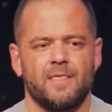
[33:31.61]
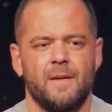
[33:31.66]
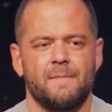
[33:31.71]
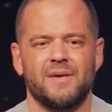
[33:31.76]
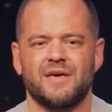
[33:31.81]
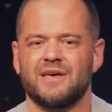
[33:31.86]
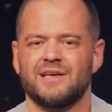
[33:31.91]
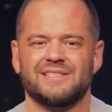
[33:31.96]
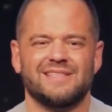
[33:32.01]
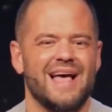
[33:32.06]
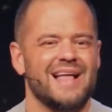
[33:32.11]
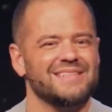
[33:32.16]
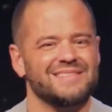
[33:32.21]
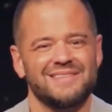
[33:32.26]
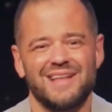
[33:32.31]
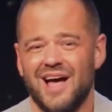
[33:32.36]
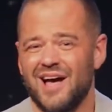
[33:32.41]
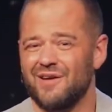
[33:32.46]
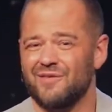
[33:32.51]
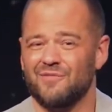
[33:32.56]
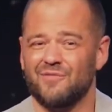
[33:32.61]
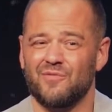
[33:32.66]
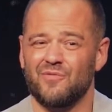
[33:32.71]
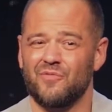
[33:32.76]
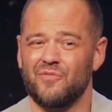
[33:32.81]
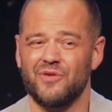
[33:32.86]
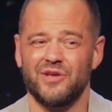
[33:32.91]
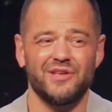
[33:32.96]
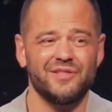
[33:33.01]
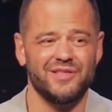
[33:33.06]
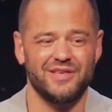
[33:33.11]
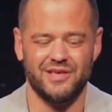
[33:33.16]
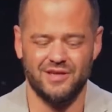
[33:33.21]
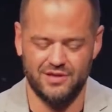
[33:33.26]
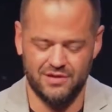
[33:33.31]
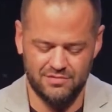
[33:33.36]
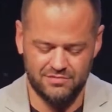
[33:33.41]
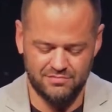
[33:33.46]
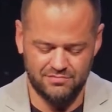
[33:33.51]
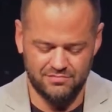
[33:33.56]
because that's not
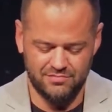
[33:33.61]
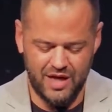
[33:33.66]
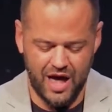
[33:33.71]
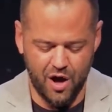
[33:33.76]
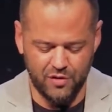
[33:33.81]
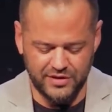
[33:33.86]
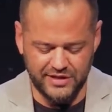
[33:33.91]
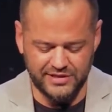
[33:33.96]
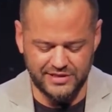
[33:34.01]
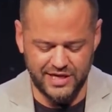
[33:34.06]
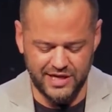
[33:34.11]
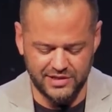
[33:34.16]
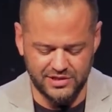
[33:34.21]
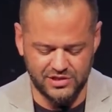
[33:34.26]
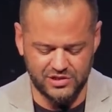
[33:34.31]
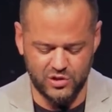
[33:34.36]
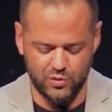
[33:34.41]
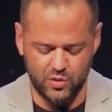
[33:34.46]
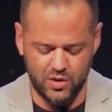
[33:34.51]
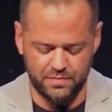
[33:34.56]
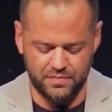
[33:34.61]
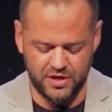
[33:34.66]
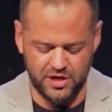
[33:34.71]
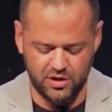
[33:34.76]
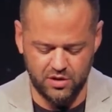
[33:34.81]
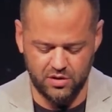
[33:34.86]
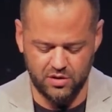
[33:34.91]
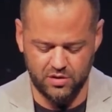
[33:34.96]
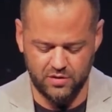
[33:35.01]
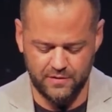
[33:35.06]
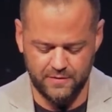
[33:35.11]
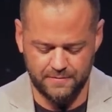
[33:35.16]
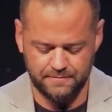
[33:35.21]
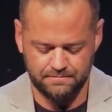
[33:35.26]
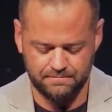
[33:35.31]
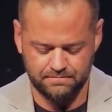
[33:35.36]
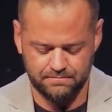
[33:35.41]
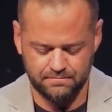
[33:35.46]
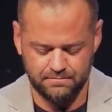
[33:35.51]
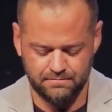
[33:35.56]
really how he tends to appear.
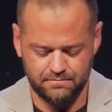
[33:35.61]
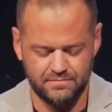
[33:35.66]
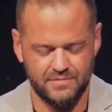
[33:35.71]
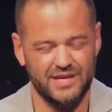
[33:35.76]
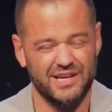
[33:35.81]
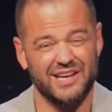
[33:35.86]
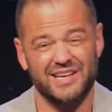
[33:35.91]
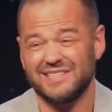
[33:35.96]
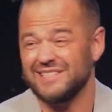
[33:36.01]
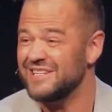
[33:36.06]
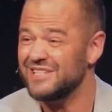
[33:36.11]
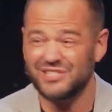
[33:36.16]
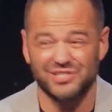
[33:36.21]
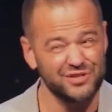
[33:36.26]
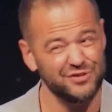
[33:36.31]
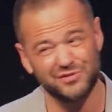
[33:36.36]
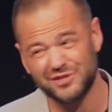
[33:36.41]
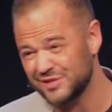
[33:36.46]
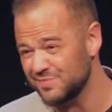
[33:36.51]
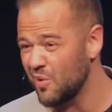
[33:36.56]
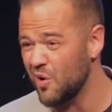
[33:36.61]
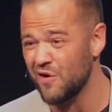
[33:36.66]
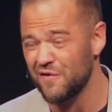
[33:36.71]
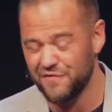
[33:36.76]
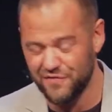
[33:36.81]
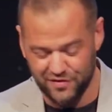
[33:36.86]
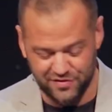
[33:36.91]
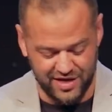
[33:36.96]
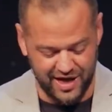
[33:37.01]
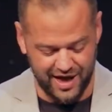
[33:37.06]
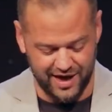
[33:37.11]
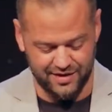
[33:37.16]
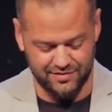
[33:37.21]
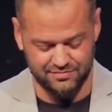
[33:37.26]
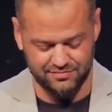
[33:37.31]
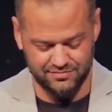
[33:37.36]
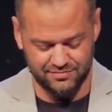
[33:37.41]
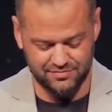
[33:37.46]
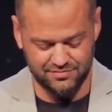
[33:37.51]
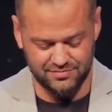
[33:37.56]
Because he's too smart for
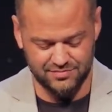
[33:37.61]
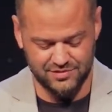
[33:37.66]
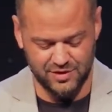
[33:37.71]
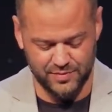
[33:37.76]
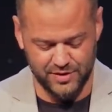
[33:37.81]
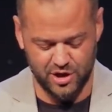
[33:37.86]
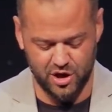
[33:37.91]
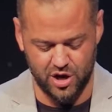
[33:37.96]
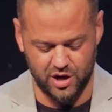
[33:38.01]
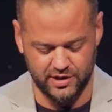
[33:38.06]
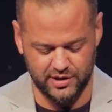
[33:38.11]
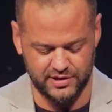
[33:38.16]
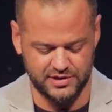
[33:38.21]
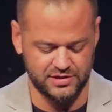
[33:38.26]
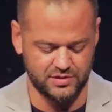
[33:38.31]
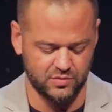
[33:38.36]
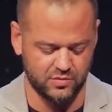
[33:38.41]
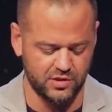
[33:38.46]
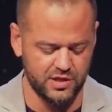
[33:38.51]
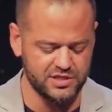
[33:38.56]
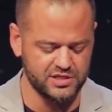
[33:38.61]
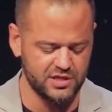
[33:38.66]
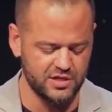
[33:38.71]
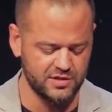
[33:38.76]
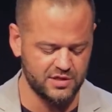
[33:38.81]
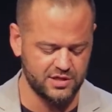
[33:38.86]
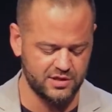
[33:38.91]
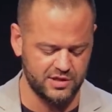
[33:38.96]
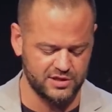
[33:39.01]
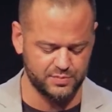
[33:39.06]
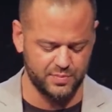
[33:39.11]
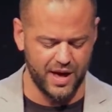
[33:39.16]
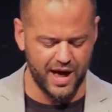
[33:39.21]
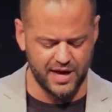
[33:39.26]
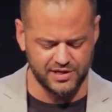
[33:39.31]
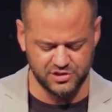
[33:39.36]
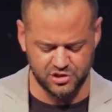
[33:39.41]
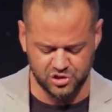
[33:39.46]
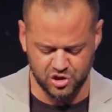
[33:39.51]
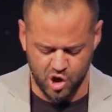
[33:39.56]
that, to be honest. Listen to this
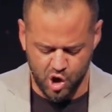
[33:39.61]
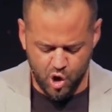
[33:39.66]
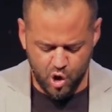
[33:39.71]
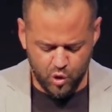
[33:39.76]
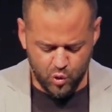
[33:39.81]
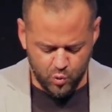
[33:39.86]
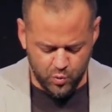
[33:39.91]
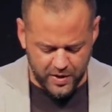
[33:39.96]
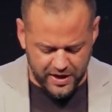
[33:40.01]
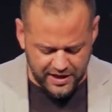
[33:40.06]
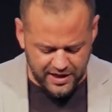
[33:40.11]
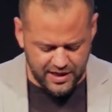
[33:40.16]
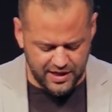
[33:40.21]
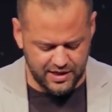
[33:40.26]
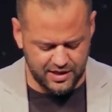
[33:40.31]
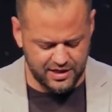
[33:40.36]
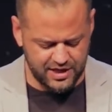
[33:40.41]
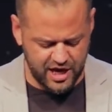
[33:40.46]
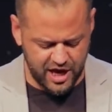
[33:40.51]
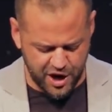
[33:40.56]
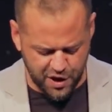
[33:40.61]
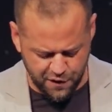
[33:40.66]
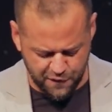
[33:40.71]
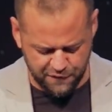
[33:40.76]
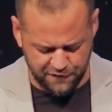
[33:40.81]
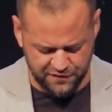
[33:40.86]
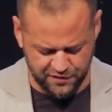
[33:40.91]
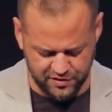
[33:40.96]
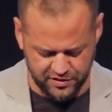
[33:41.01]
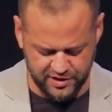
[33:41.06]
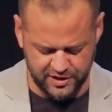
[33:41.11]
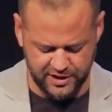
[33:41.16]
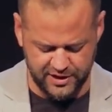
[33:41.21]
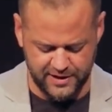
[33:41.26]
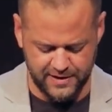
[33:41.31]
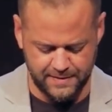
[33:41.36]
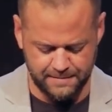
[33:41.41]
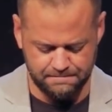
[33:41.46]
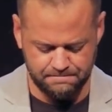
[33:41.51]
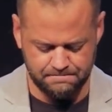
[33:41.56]
passage, read it
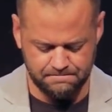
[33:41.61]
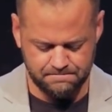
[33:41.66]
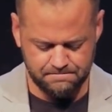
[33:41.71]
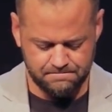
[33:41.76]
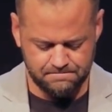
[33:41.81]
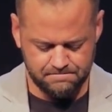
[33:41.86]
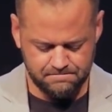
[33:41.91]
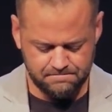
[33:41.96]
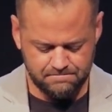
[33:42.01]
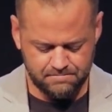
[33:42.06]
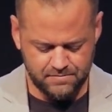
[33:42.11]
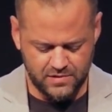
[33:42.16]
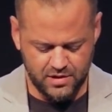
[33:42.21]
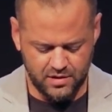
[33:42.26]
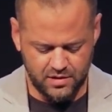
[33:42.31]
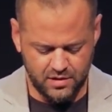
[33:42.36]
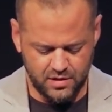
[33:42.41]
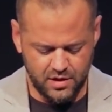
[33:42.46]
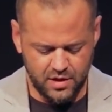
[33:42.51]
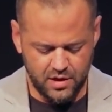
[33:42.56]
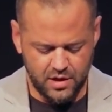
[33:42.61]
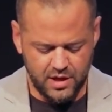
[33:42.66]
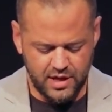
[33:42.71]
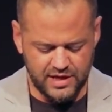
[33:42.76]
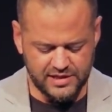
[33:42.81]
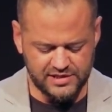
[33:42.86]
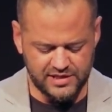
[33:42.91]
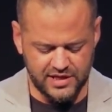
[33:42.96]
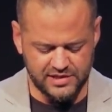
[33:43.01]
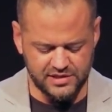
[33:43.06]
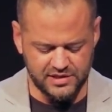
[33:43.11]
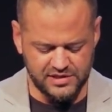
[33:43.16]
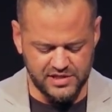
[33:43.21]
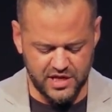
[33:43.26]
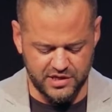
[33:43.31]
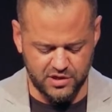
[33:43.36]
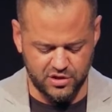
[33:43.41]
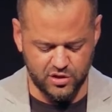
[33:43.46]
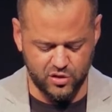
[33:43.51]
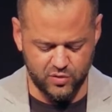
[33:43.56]
carefully. It says in
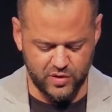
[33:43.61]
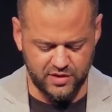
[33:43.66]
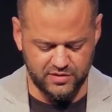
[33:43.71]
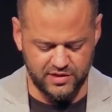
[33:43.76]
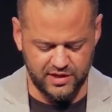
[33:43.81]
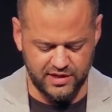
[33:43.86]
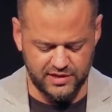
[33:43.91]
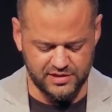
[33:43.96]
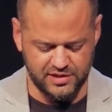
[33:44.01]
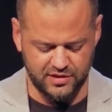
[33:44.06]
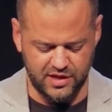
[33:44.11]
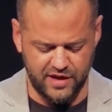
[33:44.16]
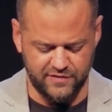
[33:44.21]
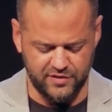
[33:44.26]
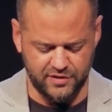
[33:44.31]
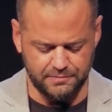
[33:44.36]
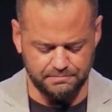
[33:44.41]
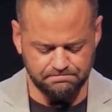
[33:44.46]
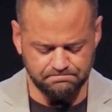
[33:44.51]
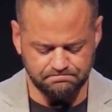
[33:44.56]
2 Corinthians 11,